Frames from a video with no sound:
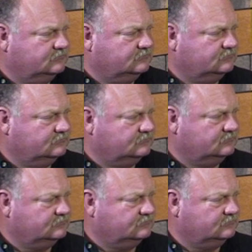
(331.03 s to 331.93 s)

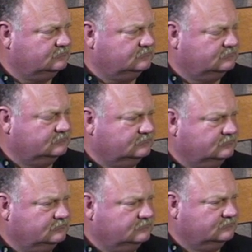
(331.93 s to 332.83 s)

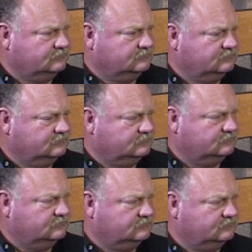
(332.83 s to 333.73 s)

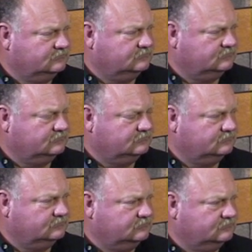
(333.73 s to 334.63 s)

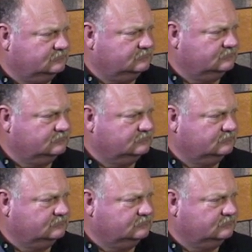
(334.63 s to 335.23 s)
(silent)